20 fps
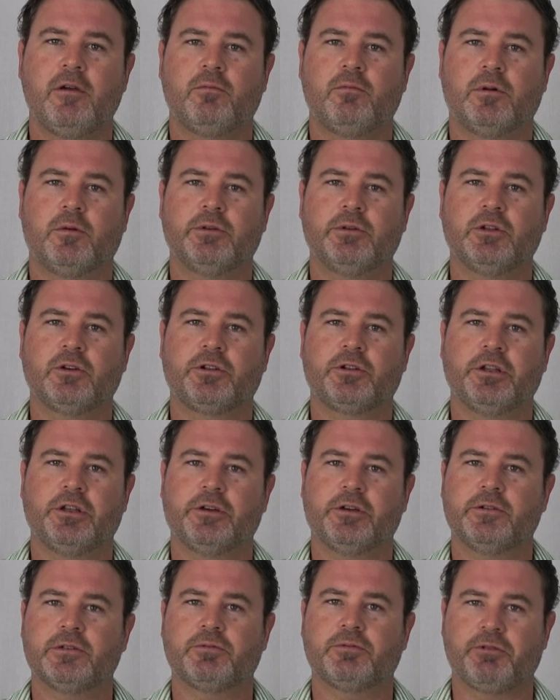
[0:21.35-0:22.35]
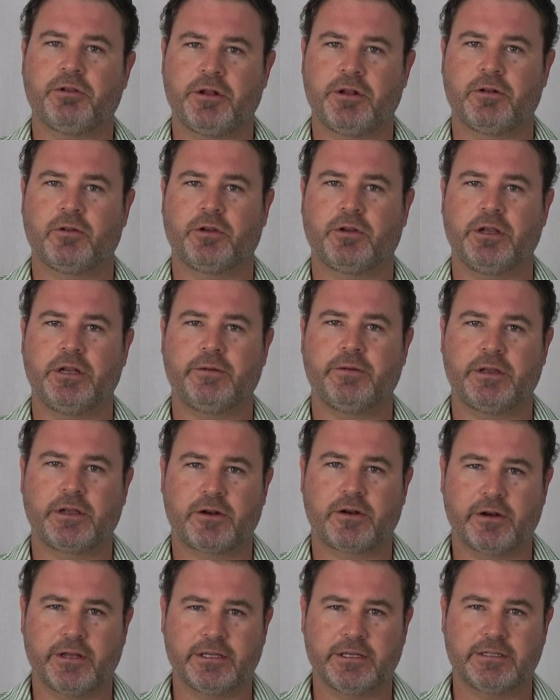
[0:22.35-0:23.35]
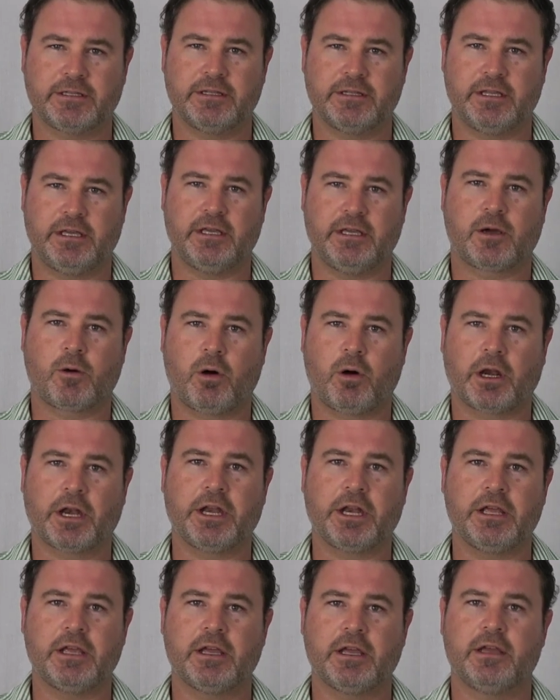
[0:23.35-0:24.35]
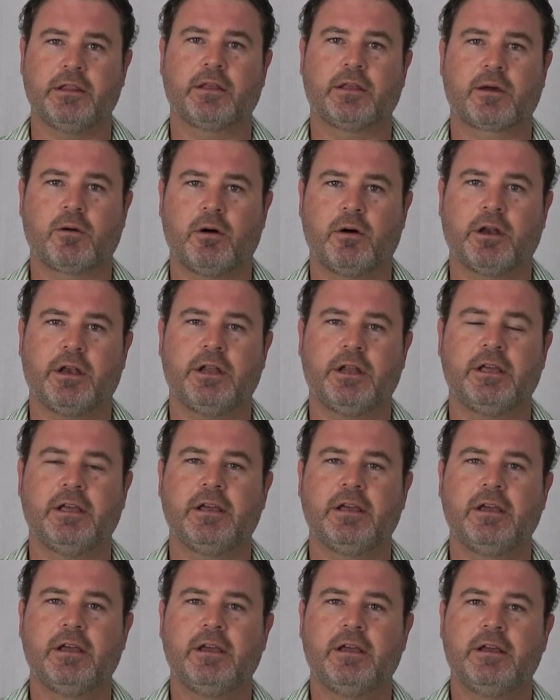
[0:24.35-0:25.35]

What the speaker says: what we're looking to do is we're looking to increase the quality and the quantity.